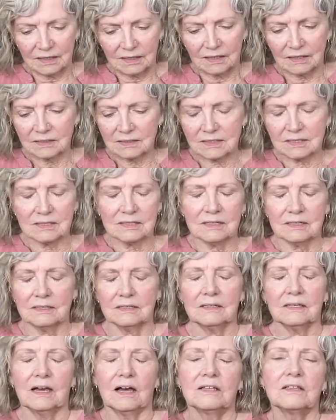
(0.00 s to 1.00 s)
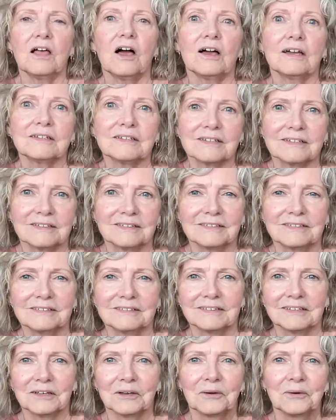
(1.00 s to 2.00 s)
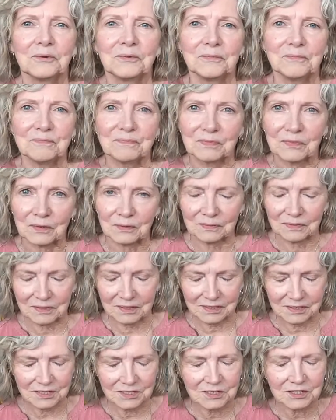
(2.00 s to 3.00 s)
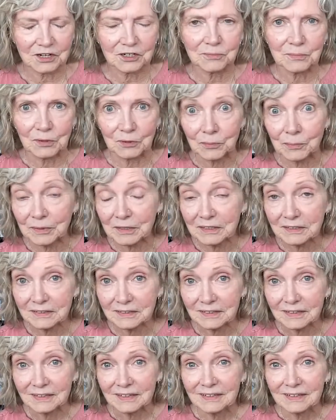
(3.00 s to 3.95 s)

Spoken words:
It's a lot. So this is our moment